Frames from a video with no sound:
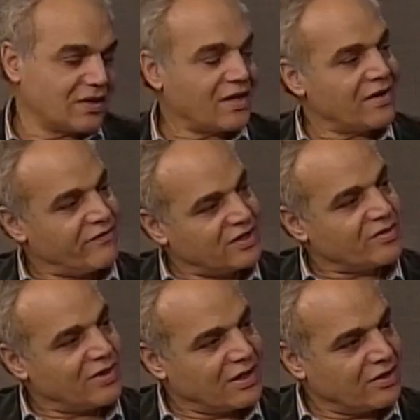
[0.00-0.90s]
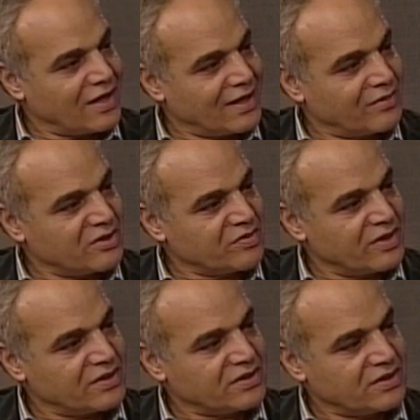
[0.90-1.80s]
uh, the invisible hand that Adam
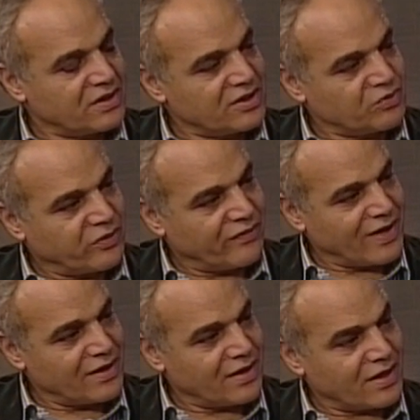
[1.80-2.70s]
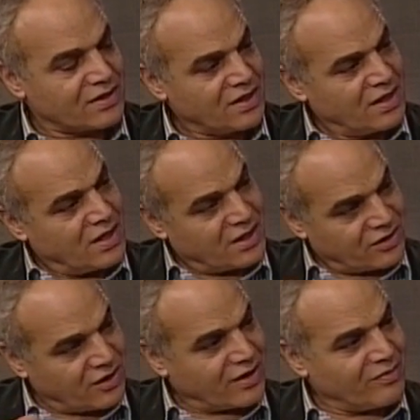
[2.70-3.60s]
Smith uh, is providing us, mm-hmm. and you're
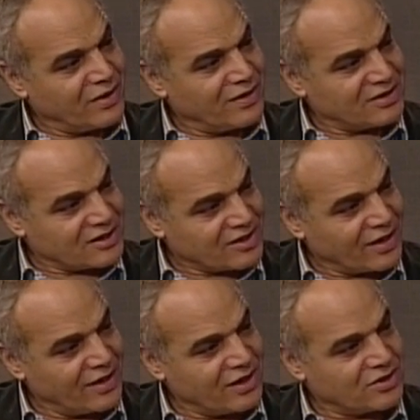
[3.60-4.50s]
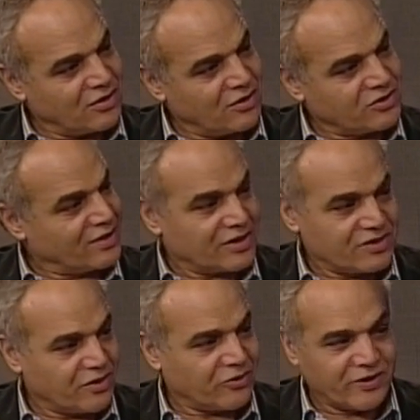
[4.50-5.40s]
talking about there is a stagnation also. There is
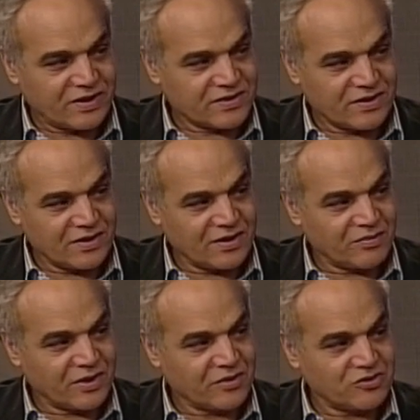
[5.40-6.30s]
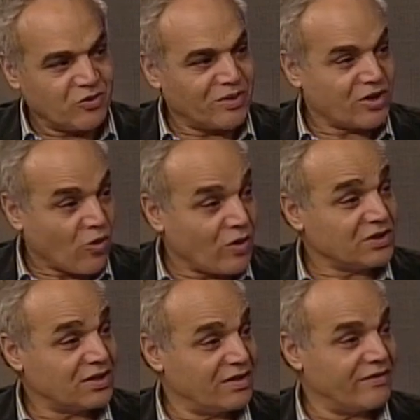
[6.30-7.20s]
no heresy there because nobody
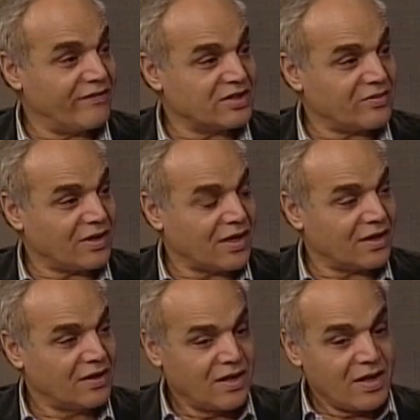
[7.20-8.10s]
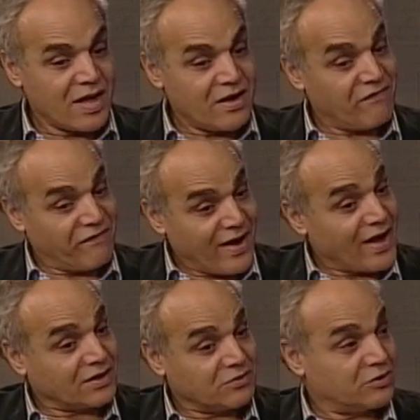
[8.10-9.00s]
questioned the invisible hand. And in
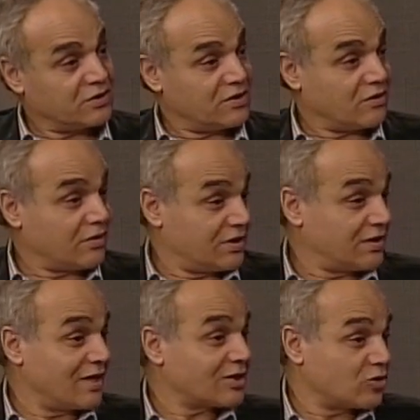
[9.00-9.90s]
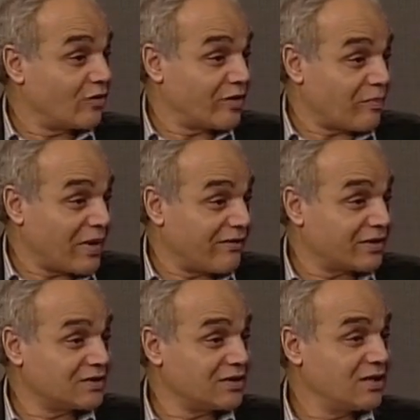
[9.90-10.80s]
fact, it was, you know, he did not solve the
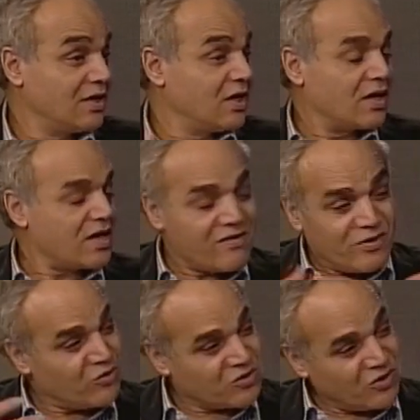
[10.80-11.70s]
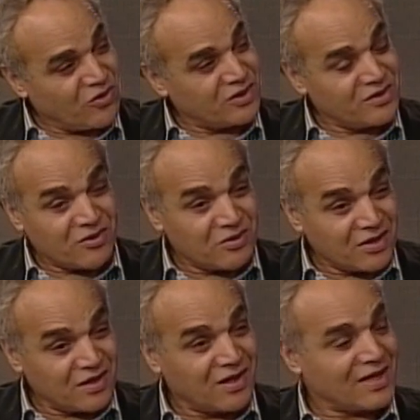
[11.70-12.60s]
poverty, even with all, you know,
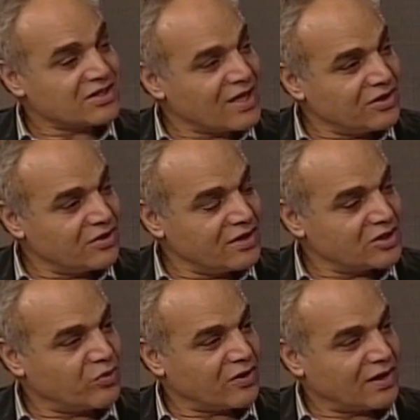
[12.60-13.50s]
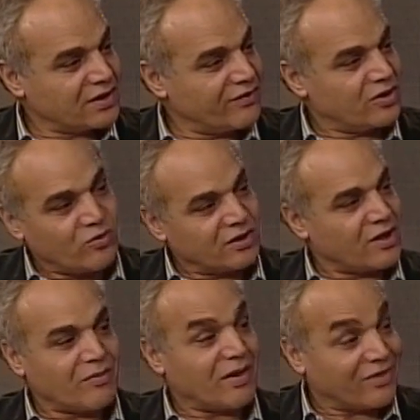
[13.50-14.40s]
in the last hundred years, productivity went
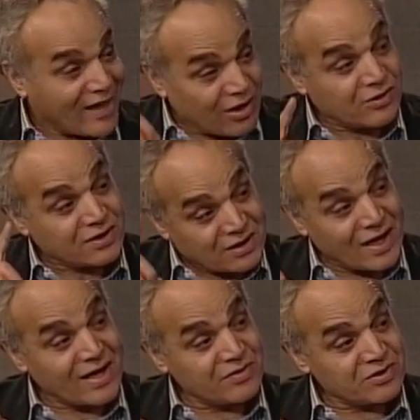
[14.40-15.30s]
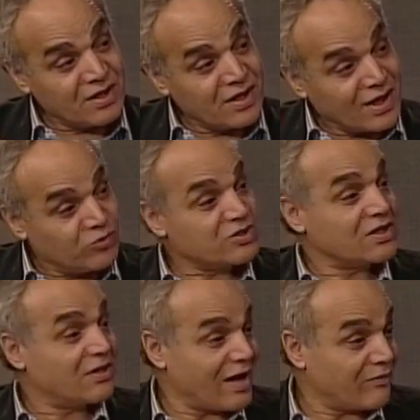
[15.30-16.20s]
up a thousand times, yes. and we
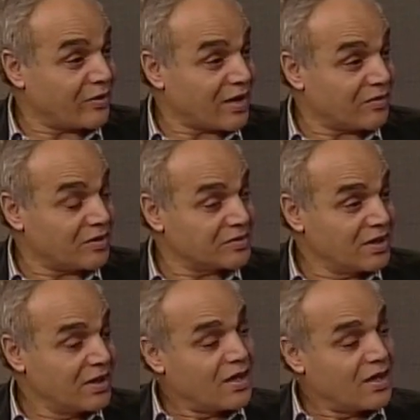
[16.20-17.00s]
still have problems. Yes.